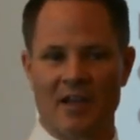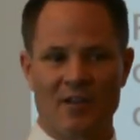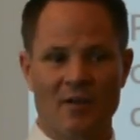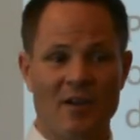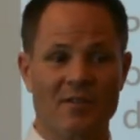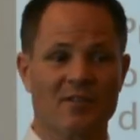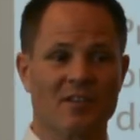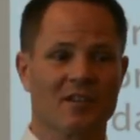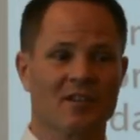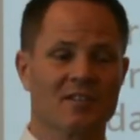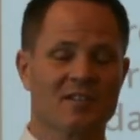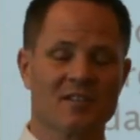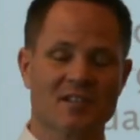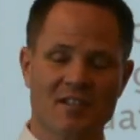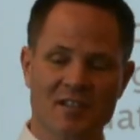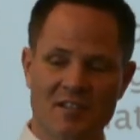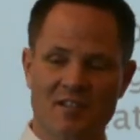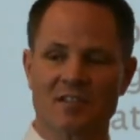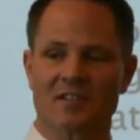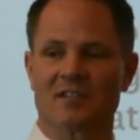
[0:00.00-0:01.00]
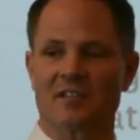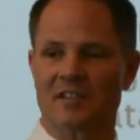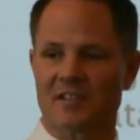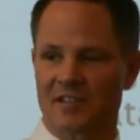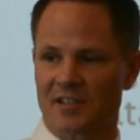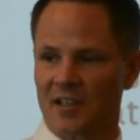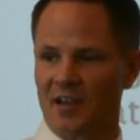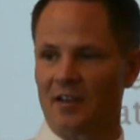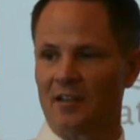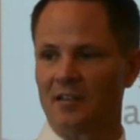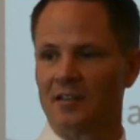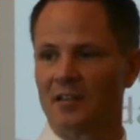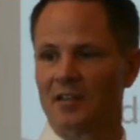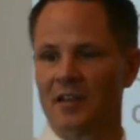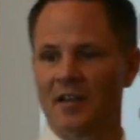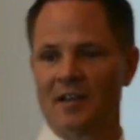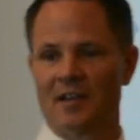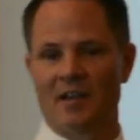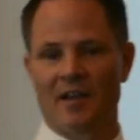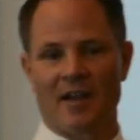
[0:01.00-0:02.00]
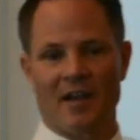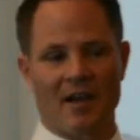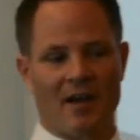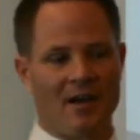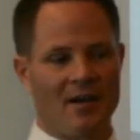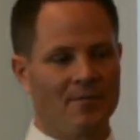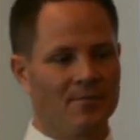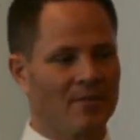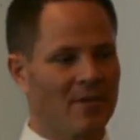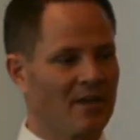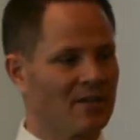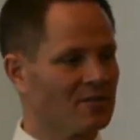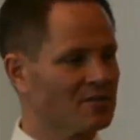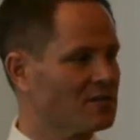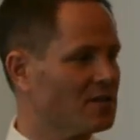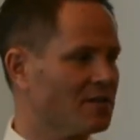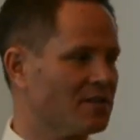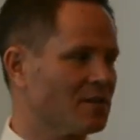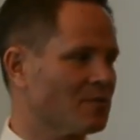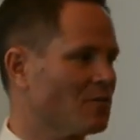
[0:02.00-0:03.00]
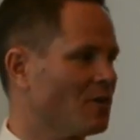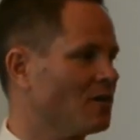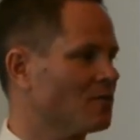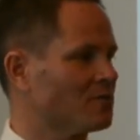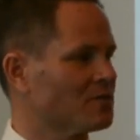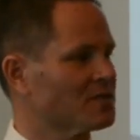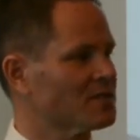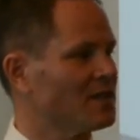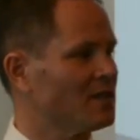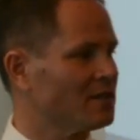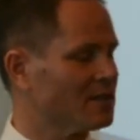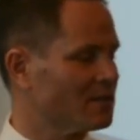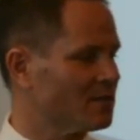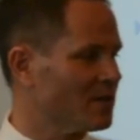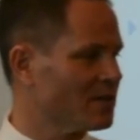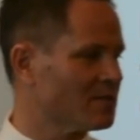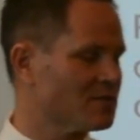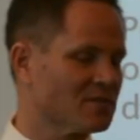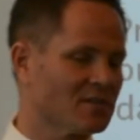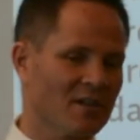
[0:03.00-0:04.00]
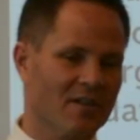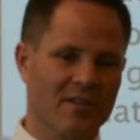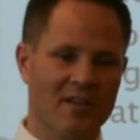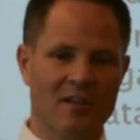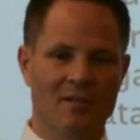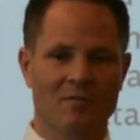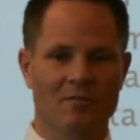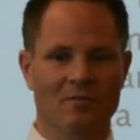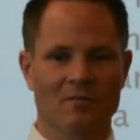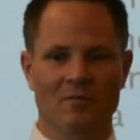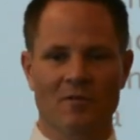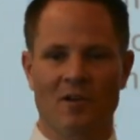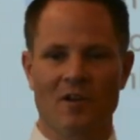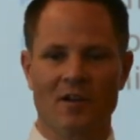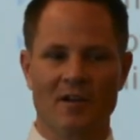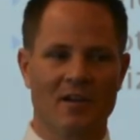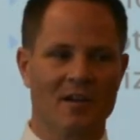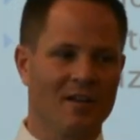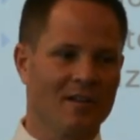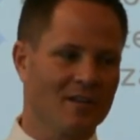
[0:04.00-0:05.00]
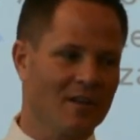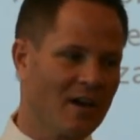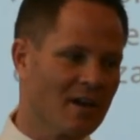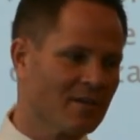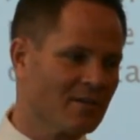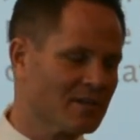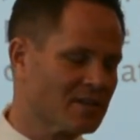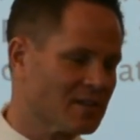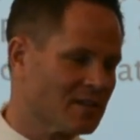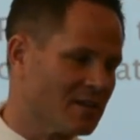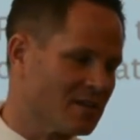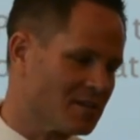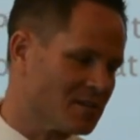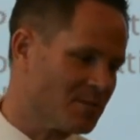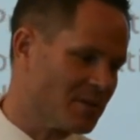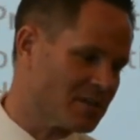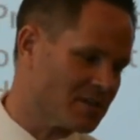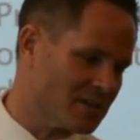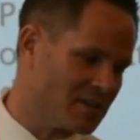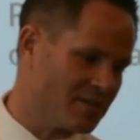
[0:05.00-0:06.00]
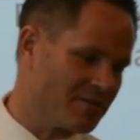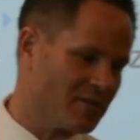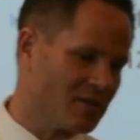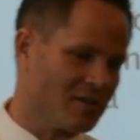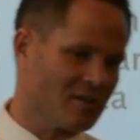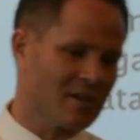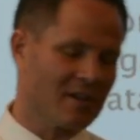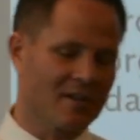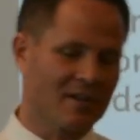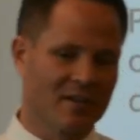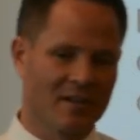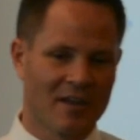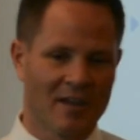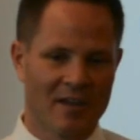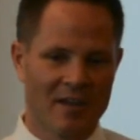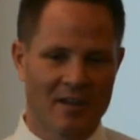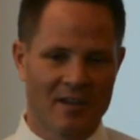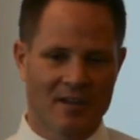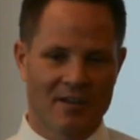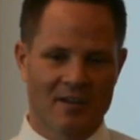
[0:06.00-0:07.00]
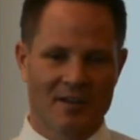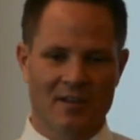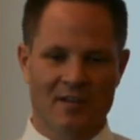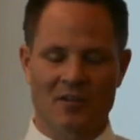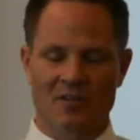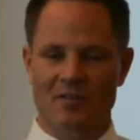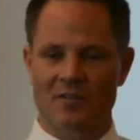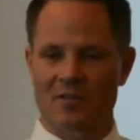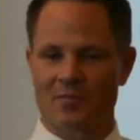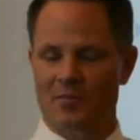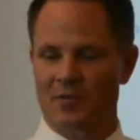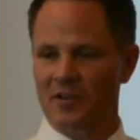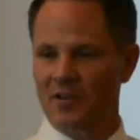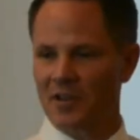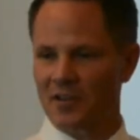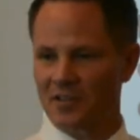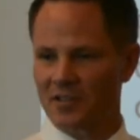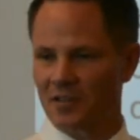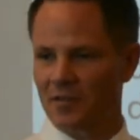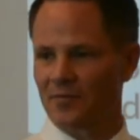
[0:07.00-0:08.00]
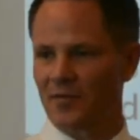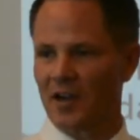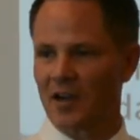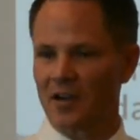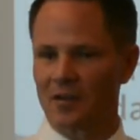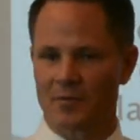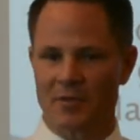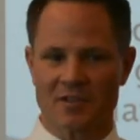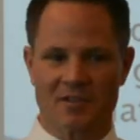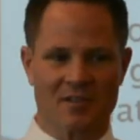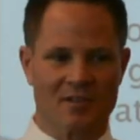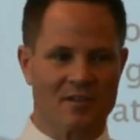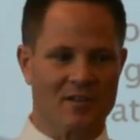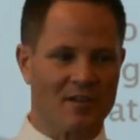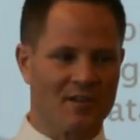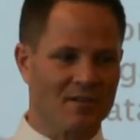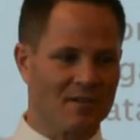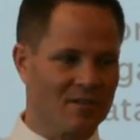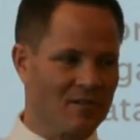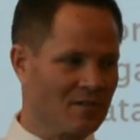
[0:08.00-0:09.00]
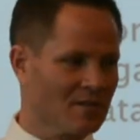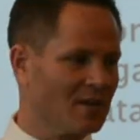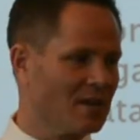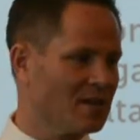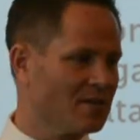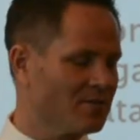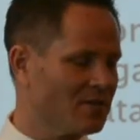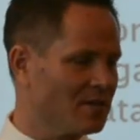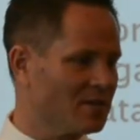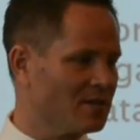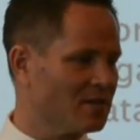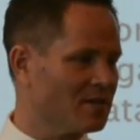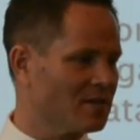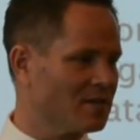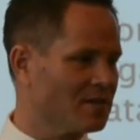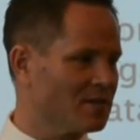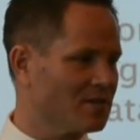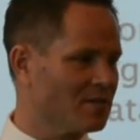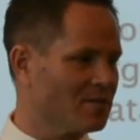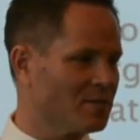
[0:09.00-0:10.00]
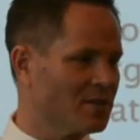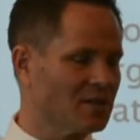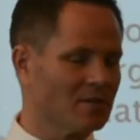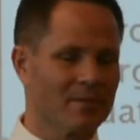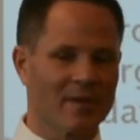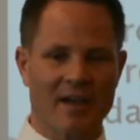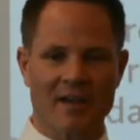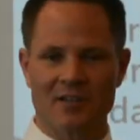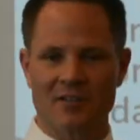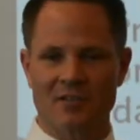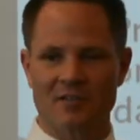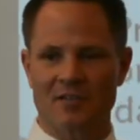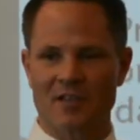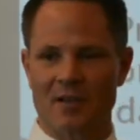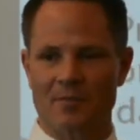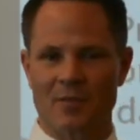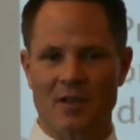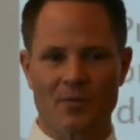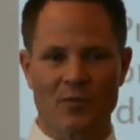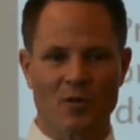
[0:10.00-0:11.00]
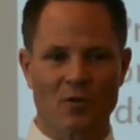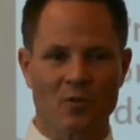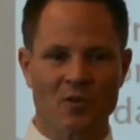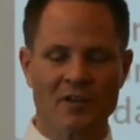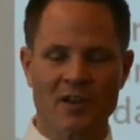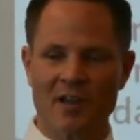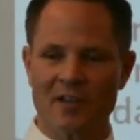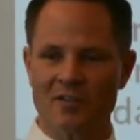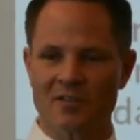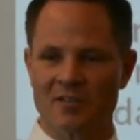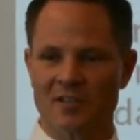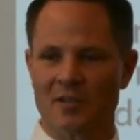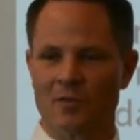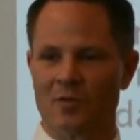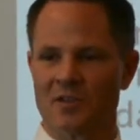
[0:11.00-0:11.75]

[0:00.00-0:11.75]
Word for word: You have to consistently sell um, and there's nothing wrong with selling that. There's nothing wrong. A lot of us, especially if you're in, you know, the production environments and, and you're kind of a, you know, middle manager type people, we're not usually the